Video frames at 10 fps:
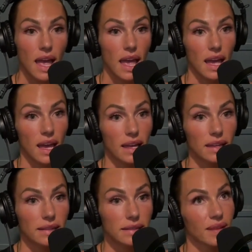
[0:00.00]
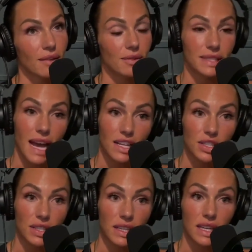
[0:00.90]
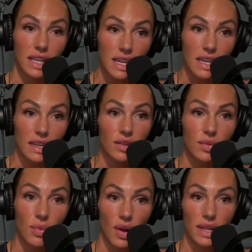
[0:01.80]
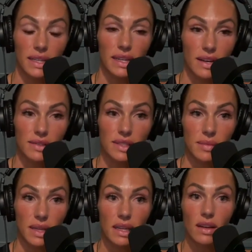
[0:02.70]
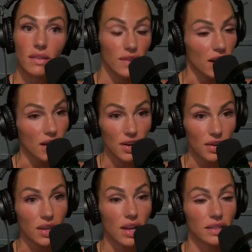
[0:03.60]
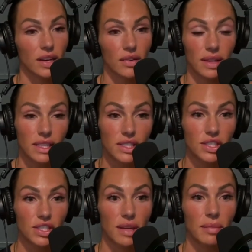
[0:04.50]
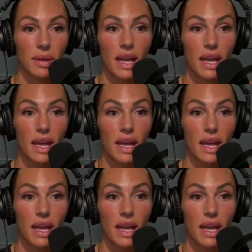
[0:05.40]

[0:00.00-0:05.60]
And it was actually Ian who pointed it out to me very early on in our relationship.